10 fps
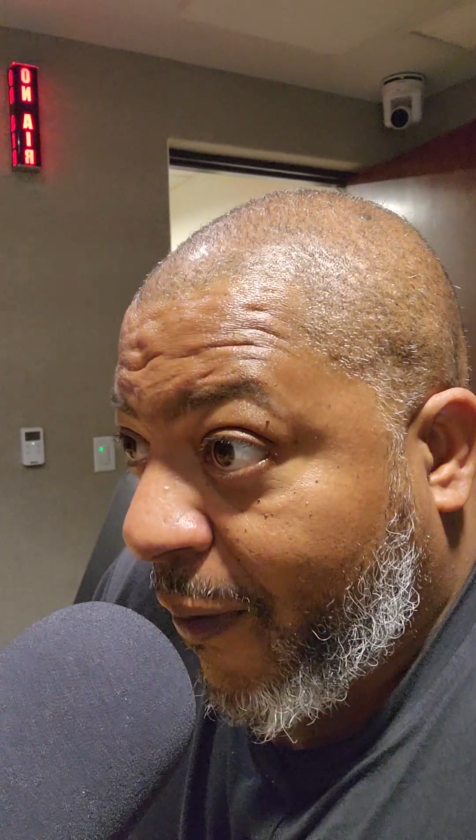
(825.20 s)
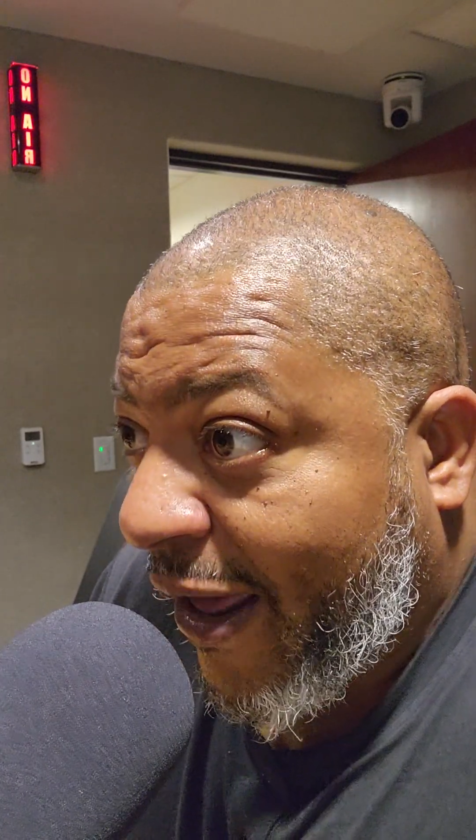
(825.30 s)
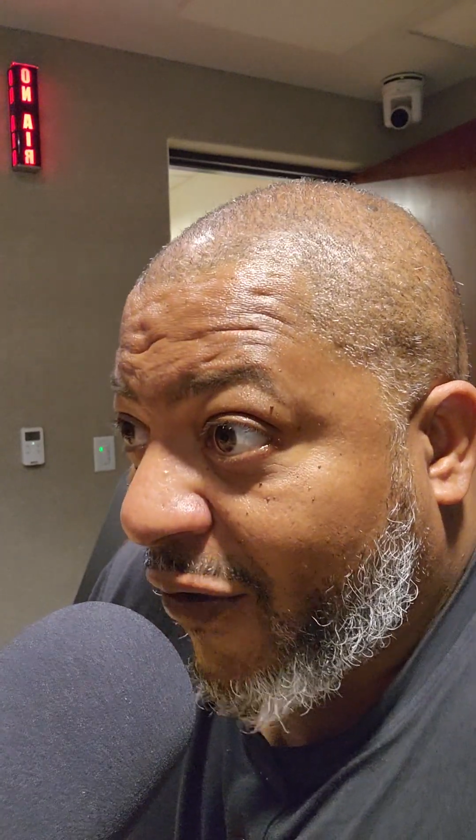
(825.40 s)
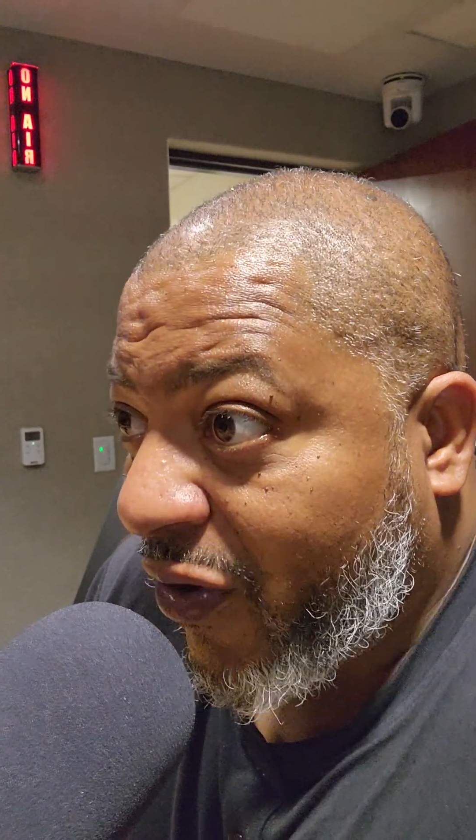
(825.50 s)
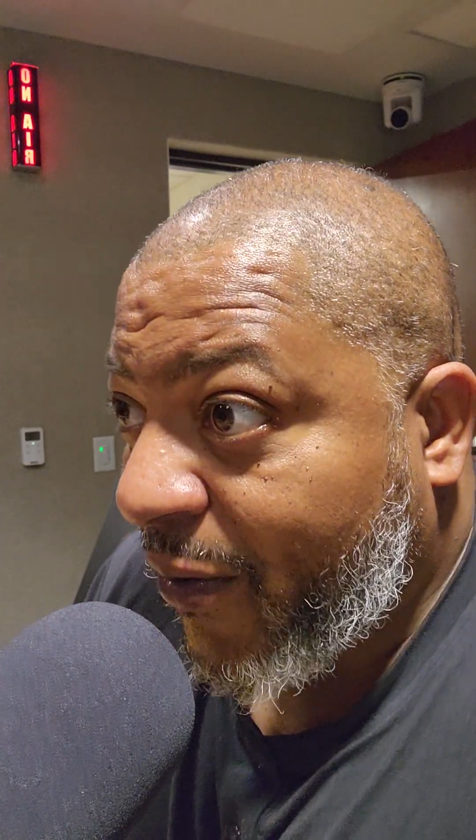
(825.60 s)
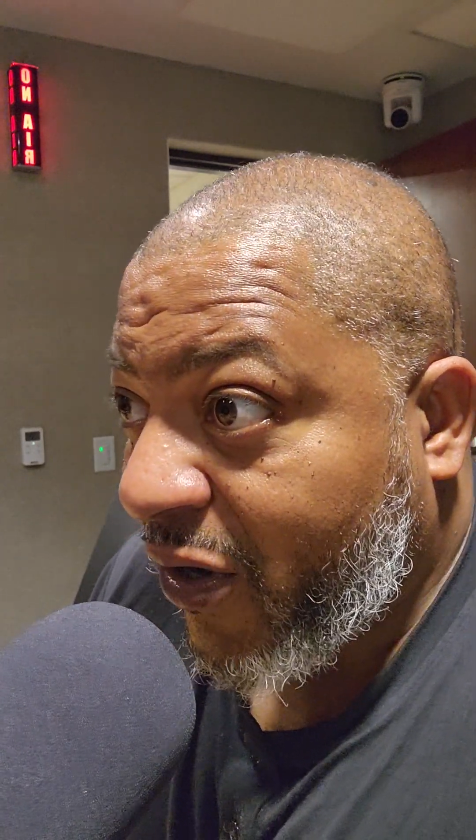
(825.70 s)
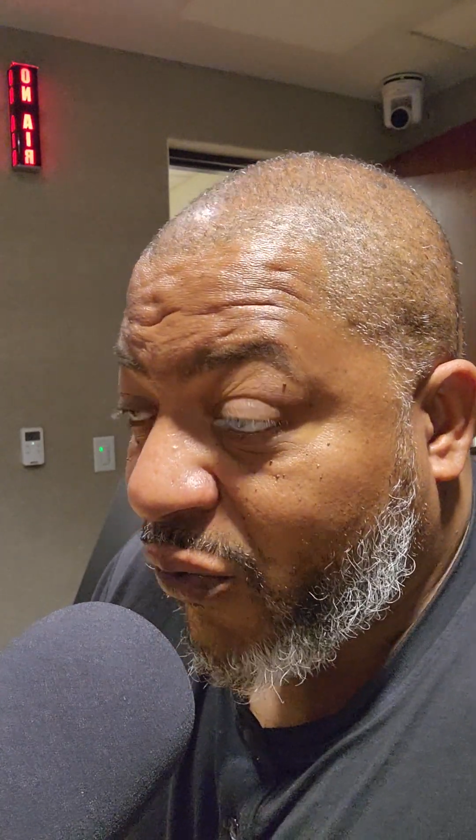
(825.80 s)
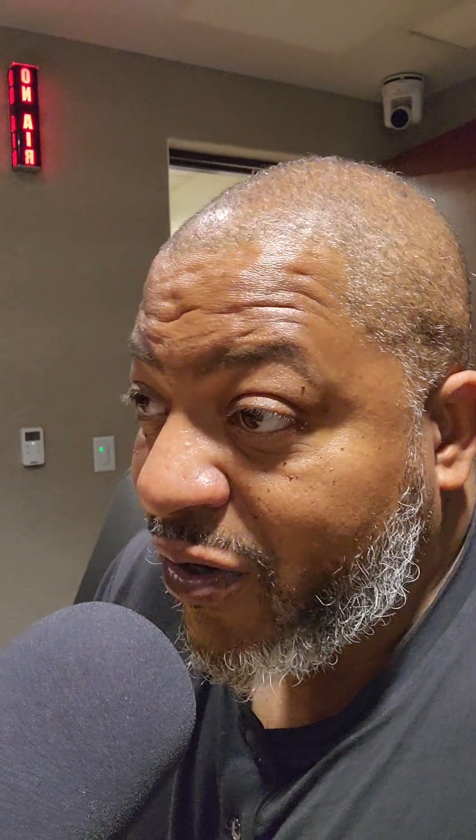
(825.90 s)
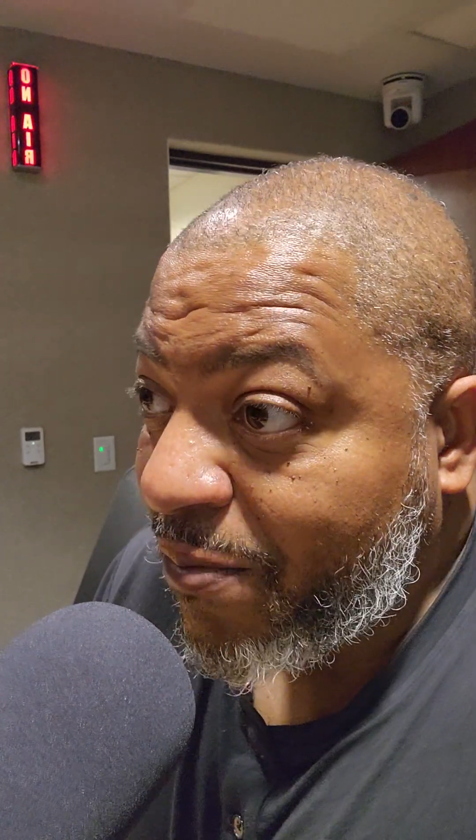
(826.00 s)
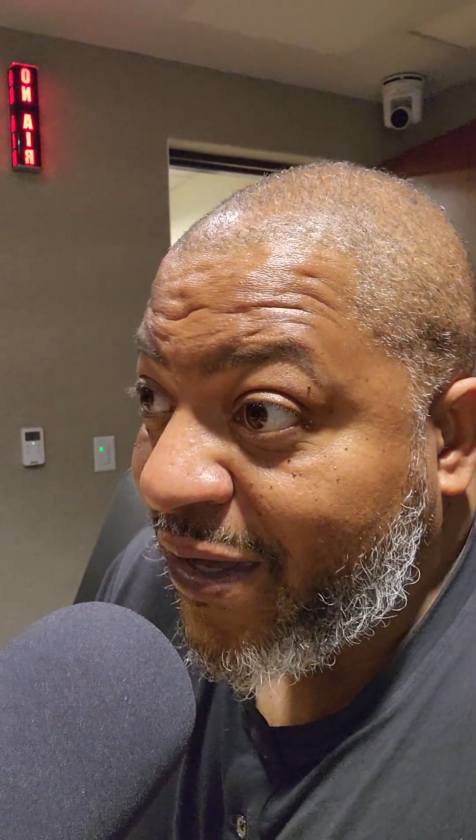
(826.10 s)
black women, there
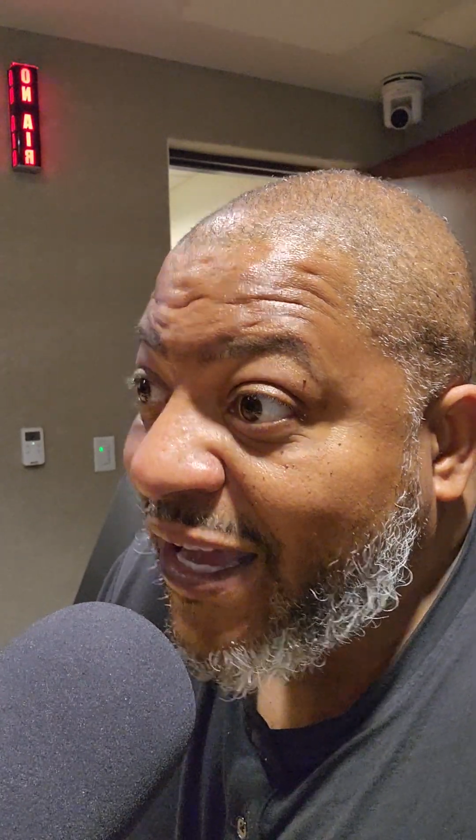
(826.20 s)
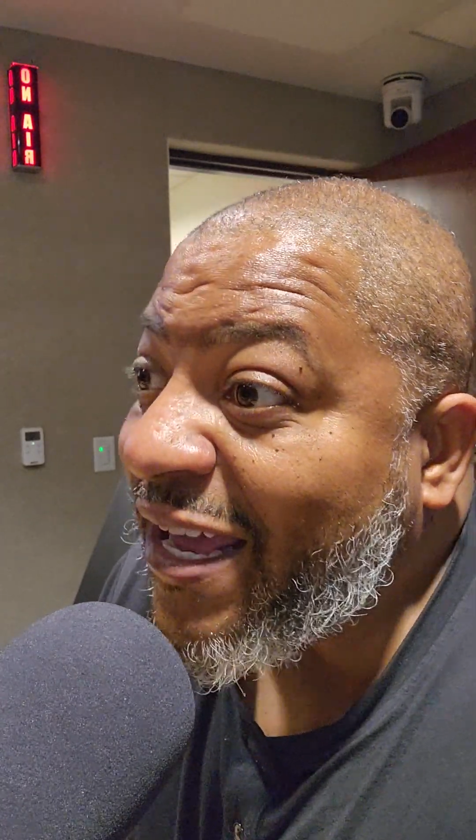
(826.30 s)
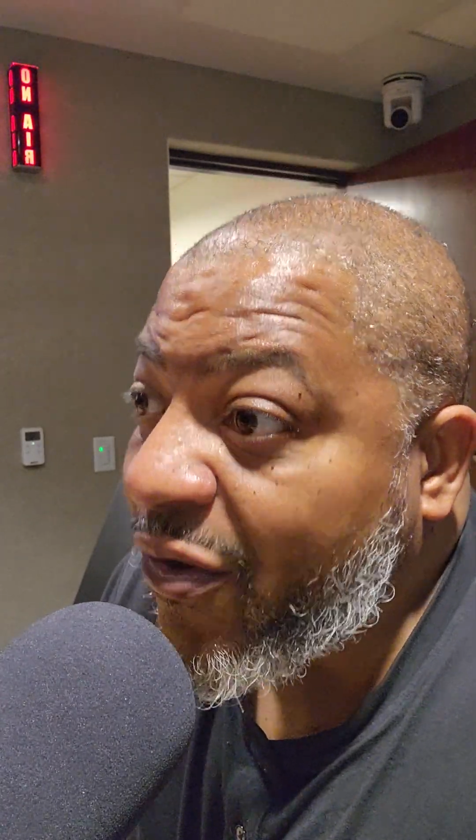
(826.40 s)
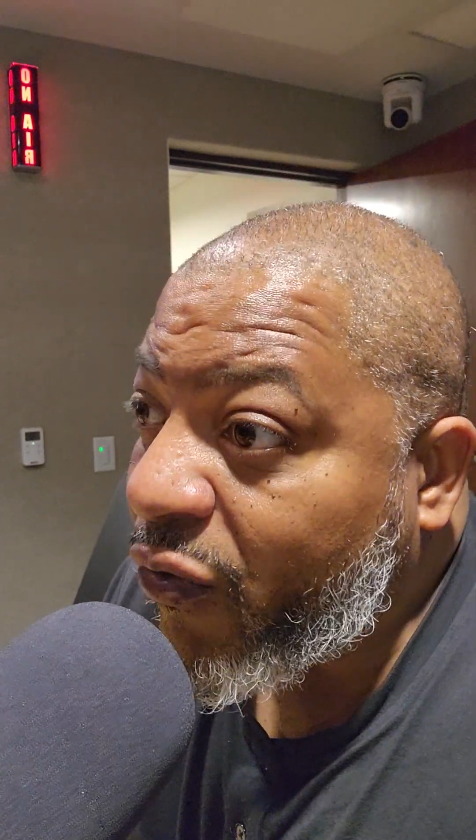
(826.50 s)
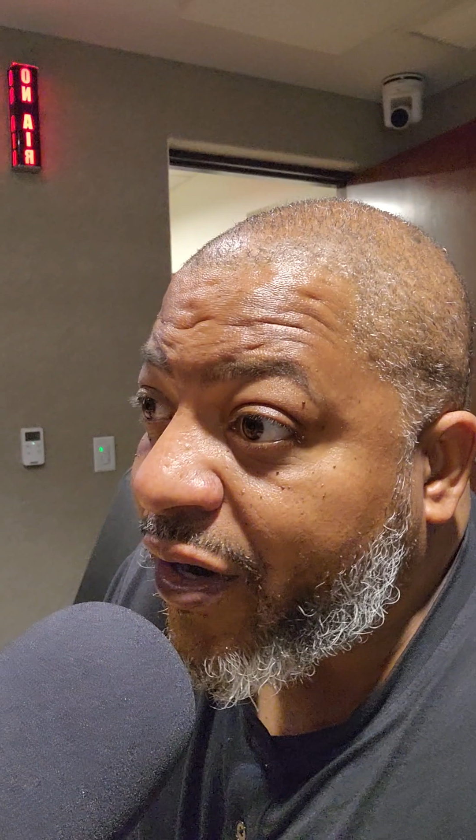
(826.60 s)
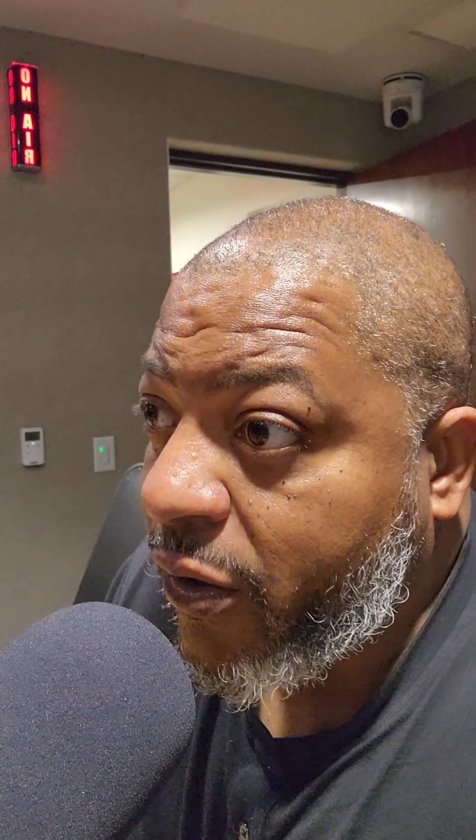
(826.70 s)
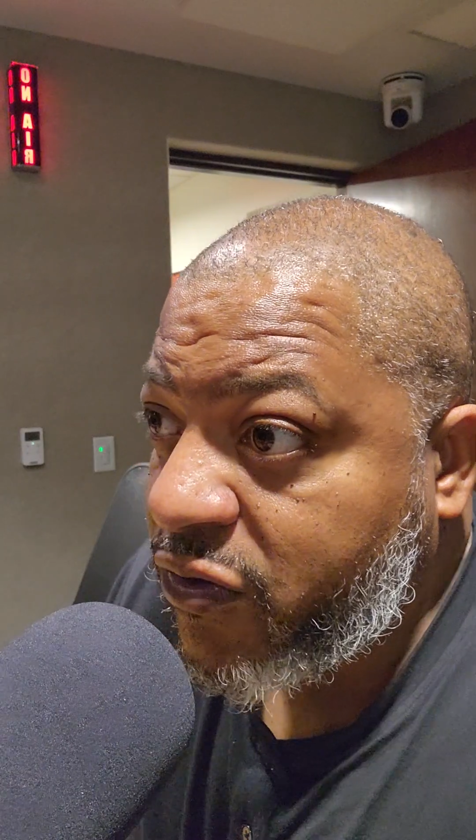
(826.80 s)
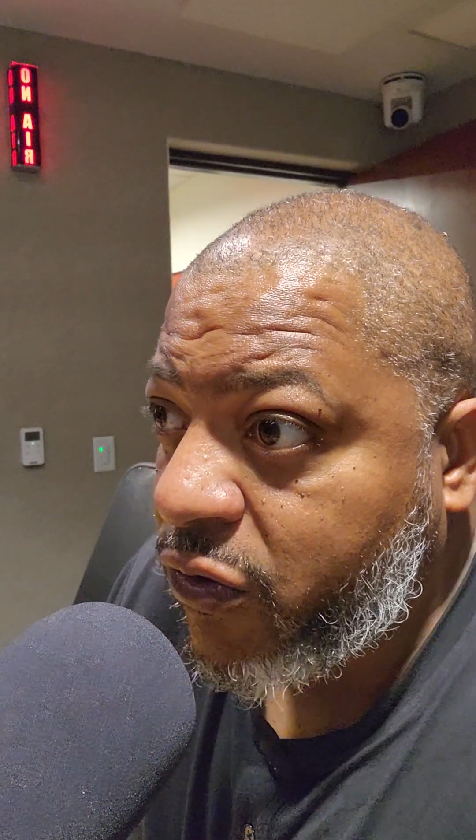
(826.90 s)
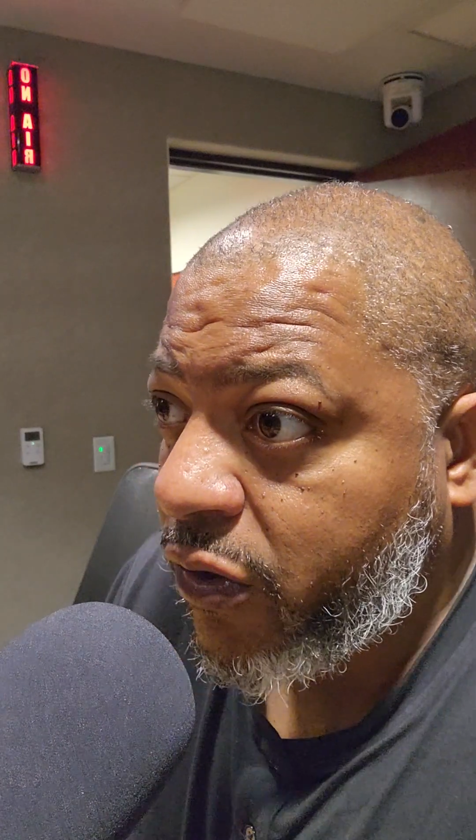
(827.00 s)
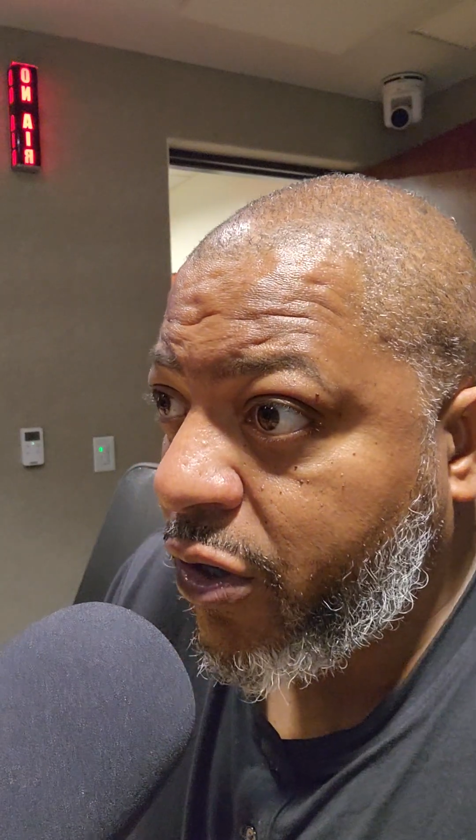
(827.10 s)
wouldn't be anyone
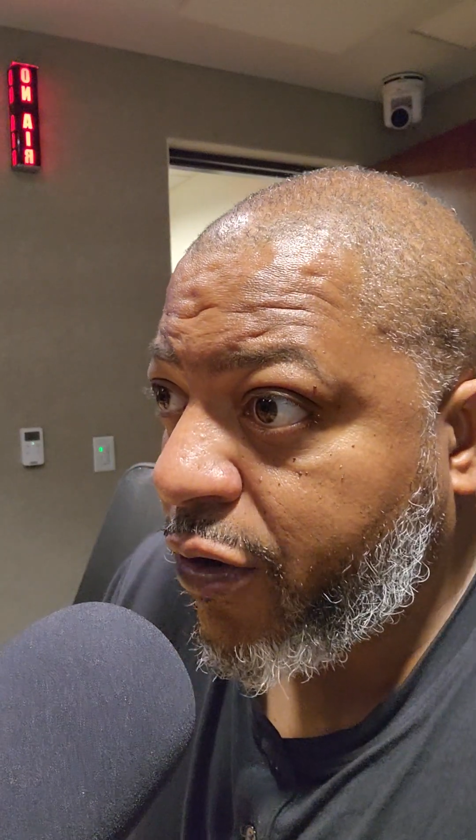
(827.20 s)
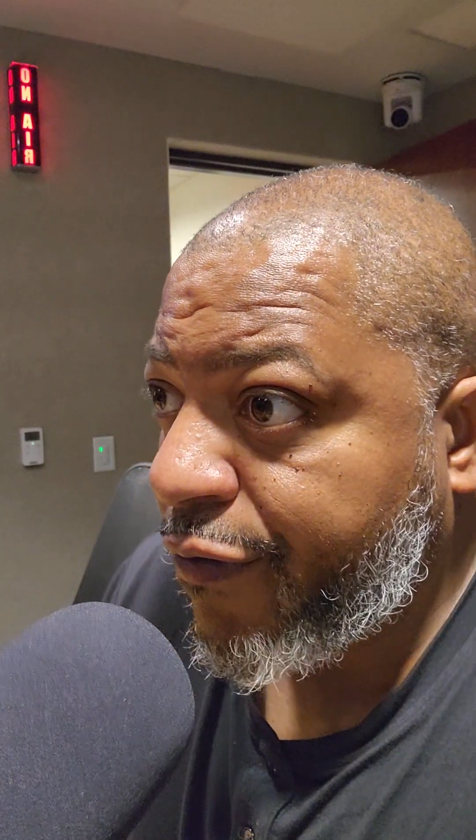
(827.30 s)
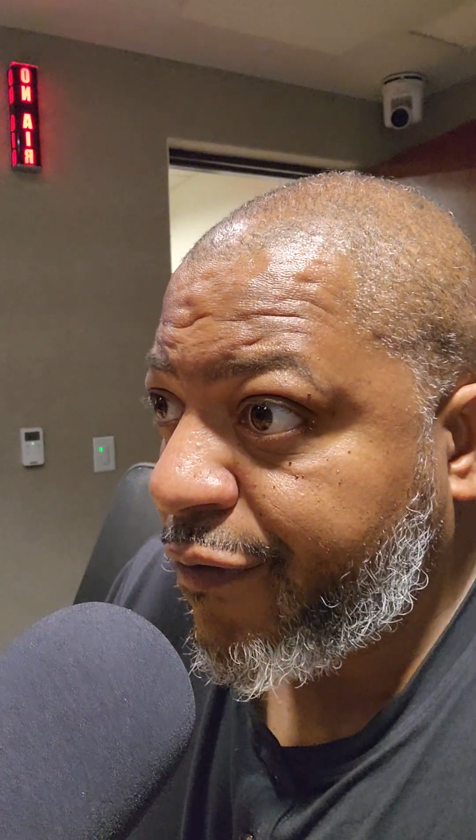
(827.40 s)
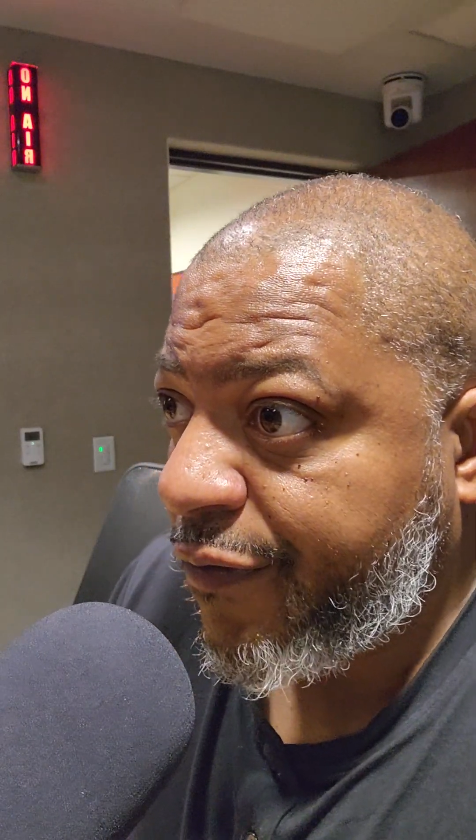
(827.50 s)
else on earth.